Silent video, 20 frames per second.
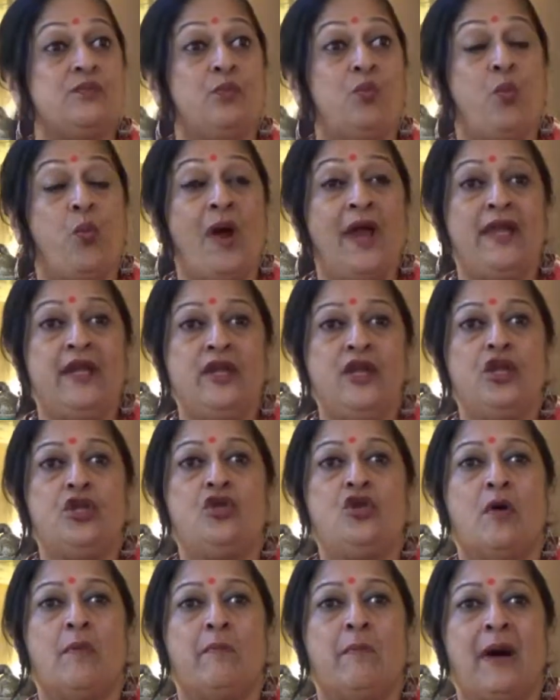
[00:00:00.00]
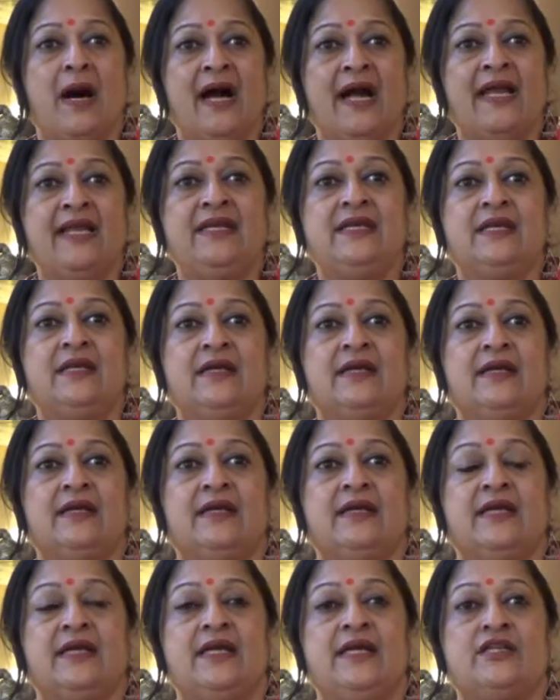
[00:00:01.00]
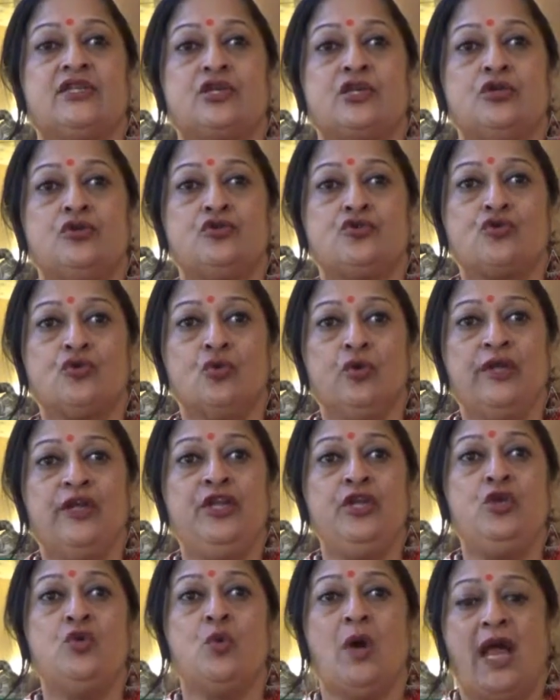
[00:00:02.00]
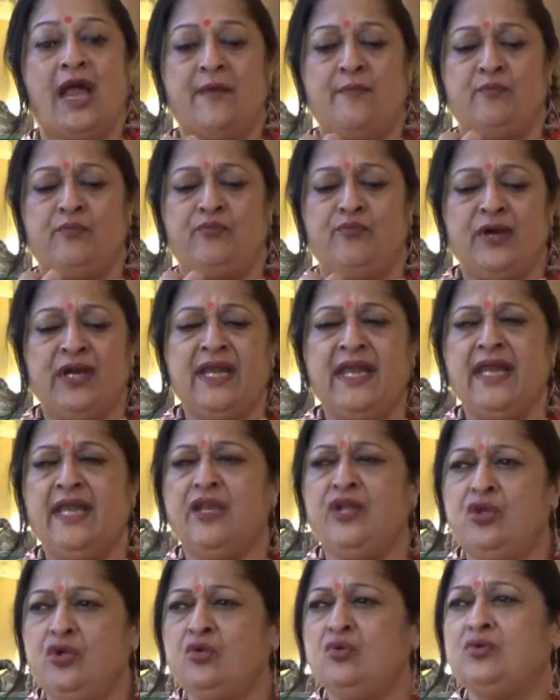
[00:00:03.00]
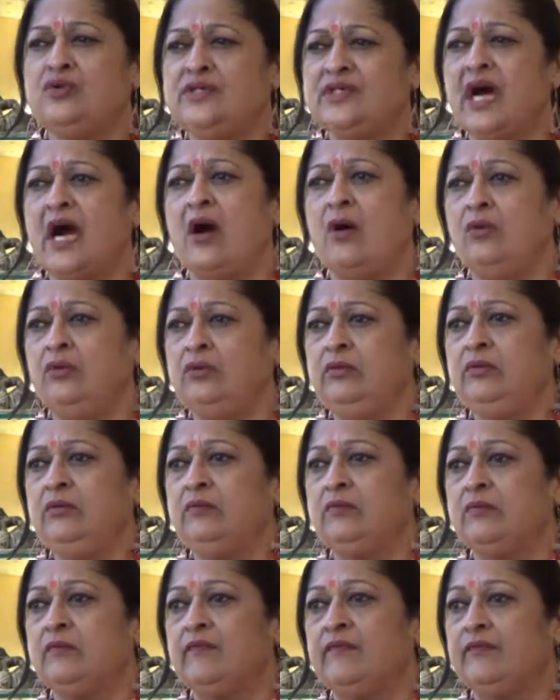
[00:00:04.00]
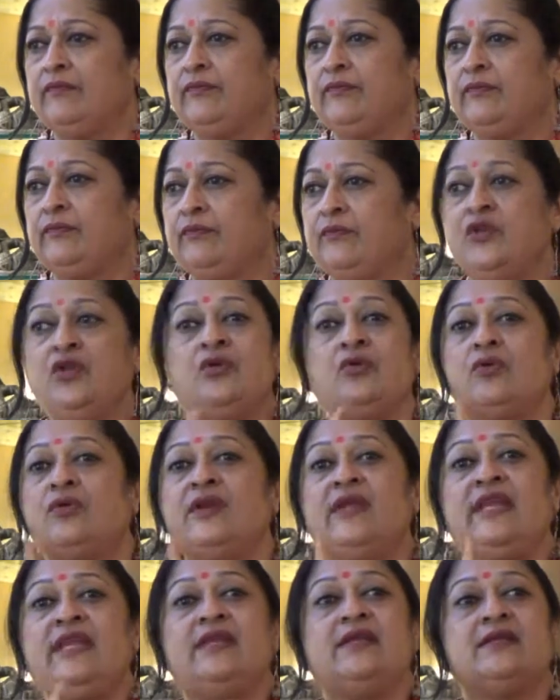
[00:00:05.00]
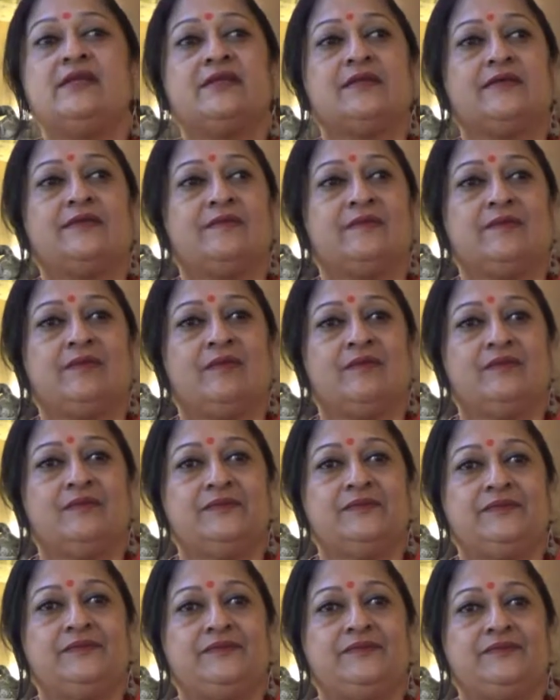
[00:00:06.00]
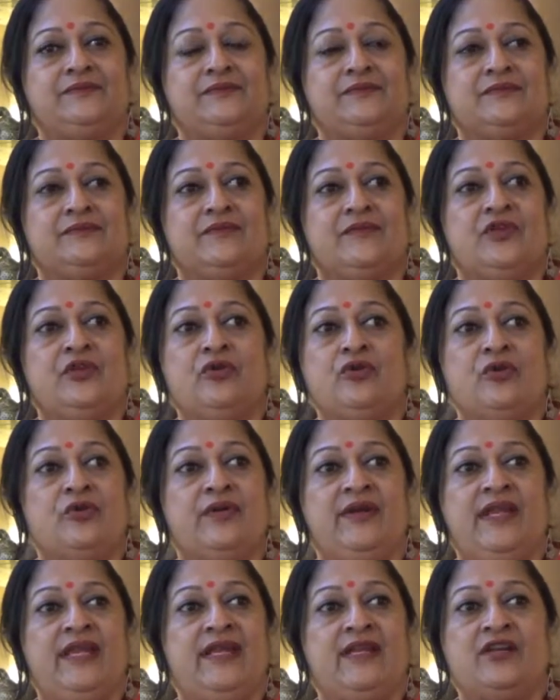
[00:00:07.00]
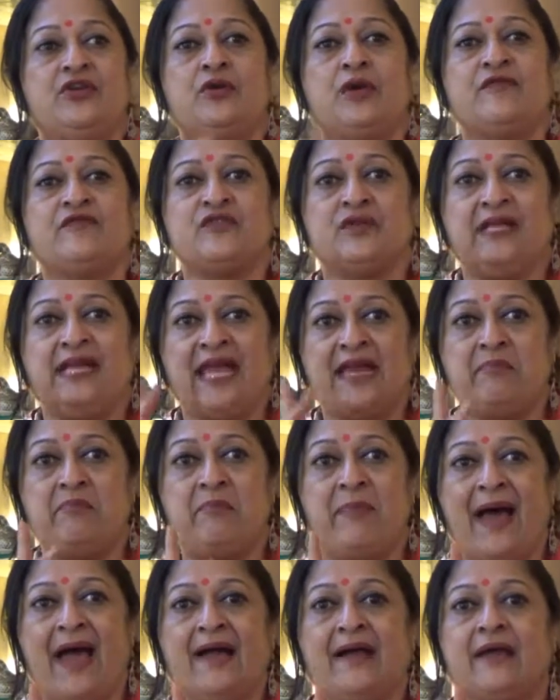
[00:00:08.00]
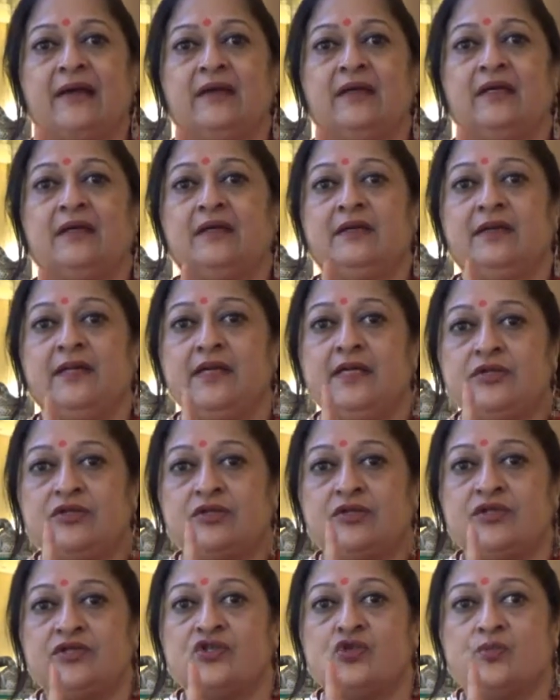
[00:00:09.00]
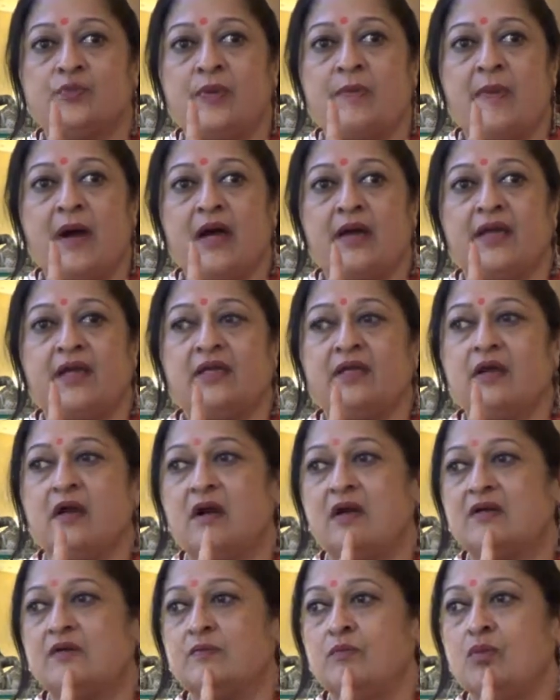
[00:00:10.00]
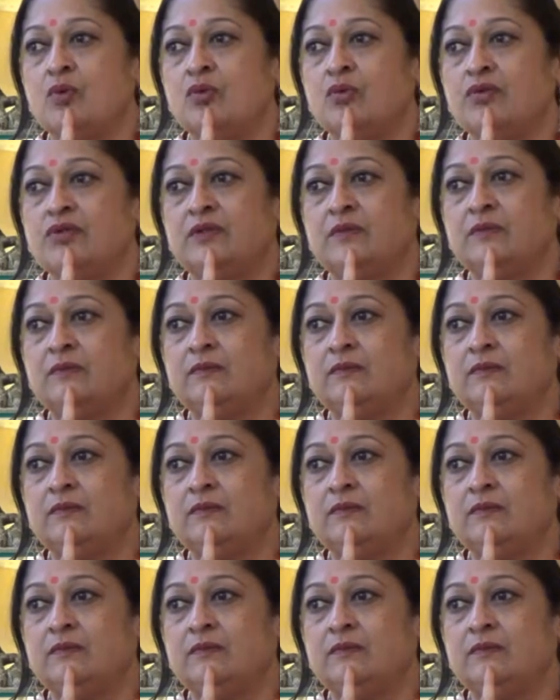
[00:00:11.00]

When your mind is controlling you and bringing you down, you don't need it. You don't need it. You have to get back into the supermarket cart mode.